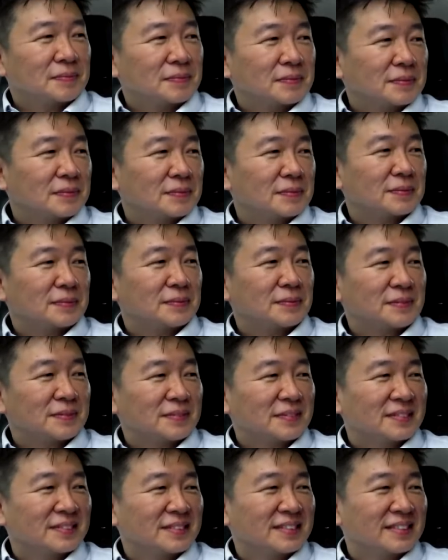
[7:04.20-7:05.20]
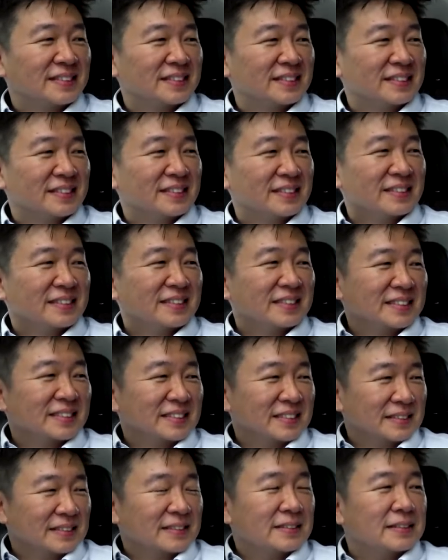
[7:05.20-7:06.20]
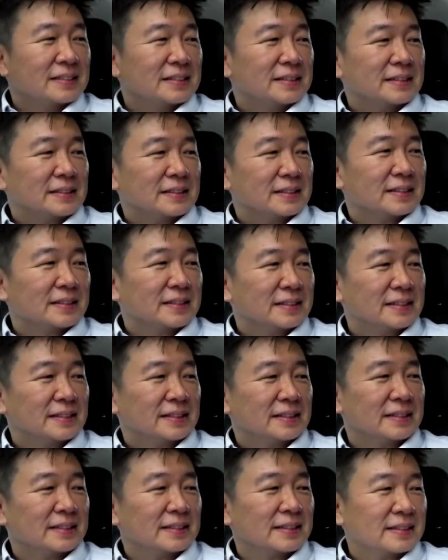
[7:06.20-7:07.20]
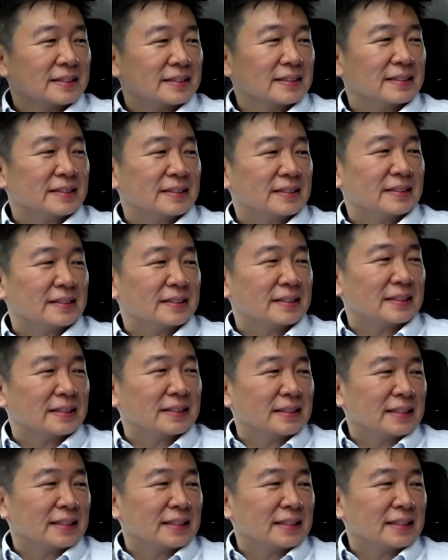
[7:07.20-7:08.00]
The person shown says nothing.